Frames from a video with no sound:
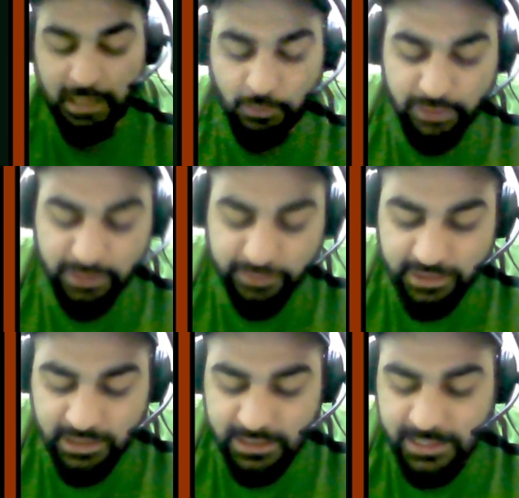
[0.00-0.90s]
these
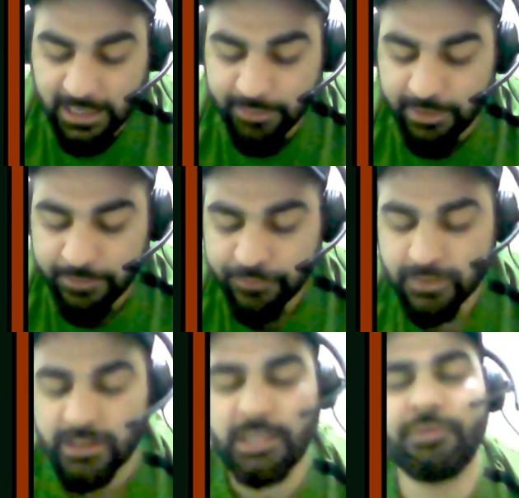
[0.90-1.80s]
features can
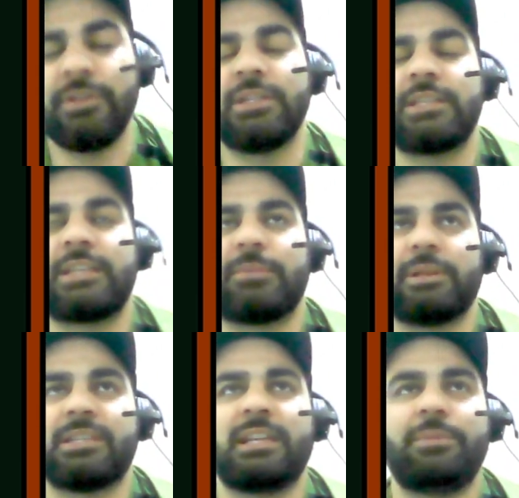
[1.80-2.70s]

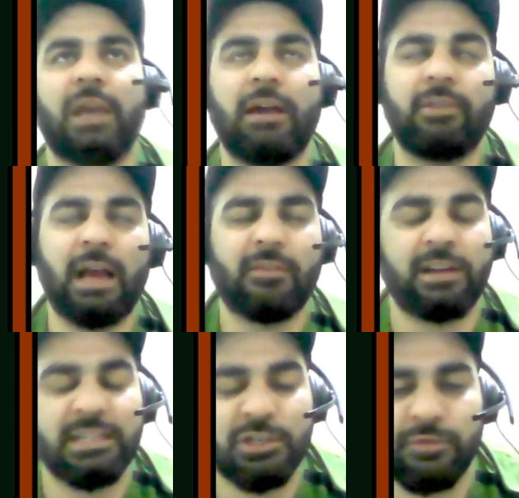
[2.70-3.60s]
basically be have
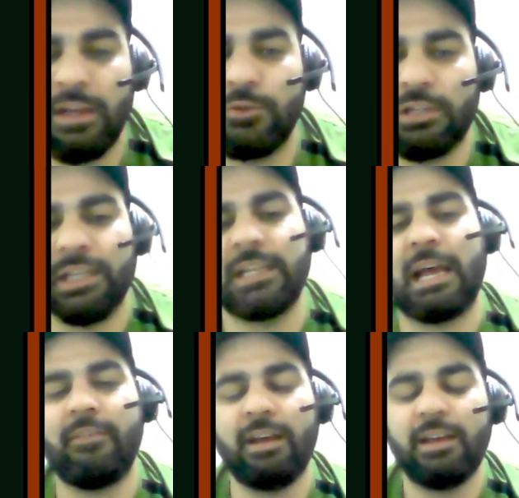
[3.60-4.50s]
continuous values, or they can
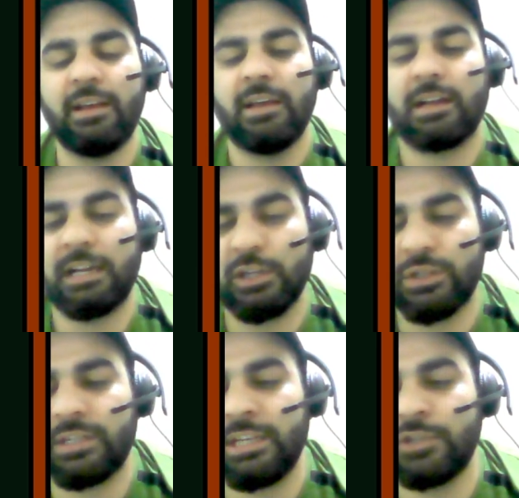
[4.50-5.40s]
have a
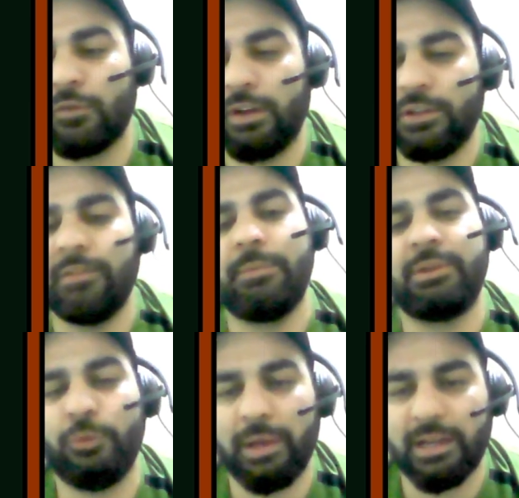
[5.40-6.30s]
continuous range of value. They will be
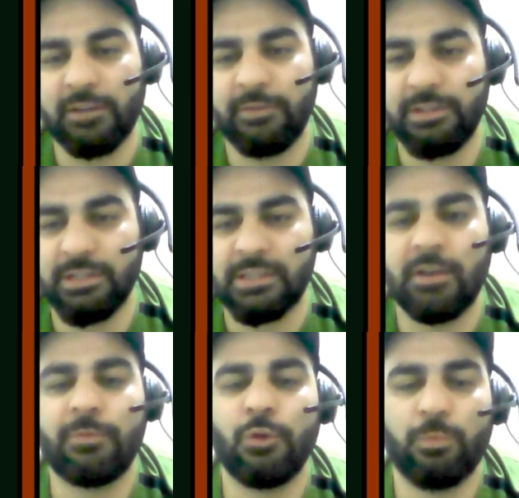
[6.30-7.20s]
numerical features. Now
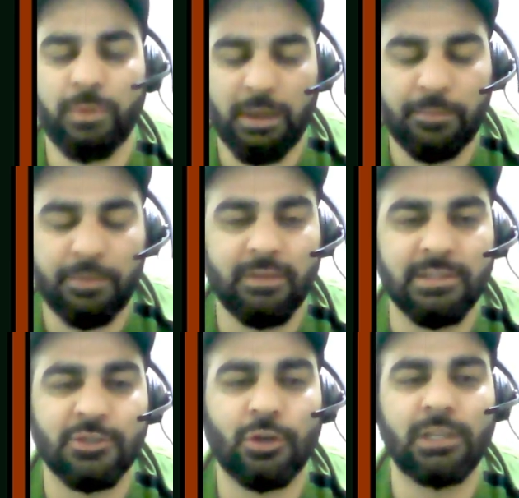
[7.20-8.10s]
if you
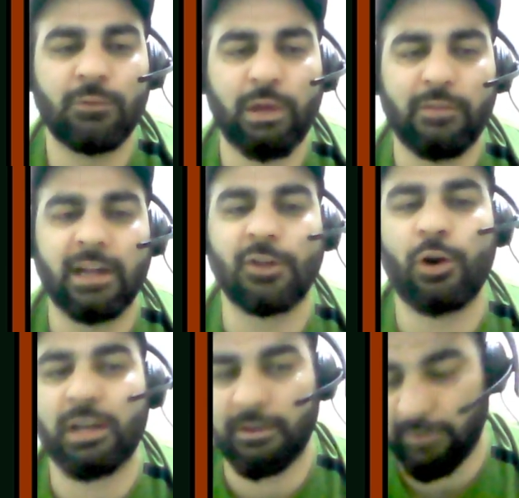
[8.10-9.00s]
previously saw that we have
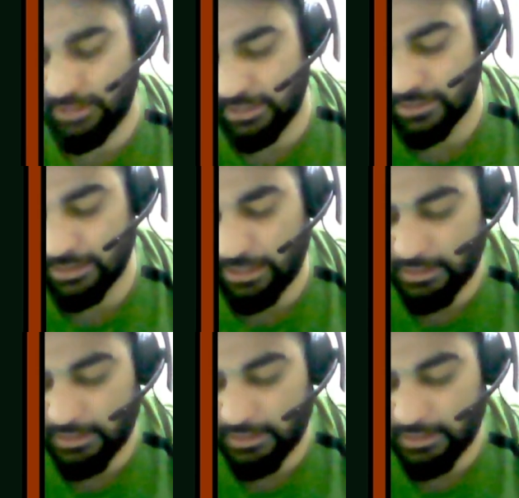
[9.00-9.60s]
categorical features in there,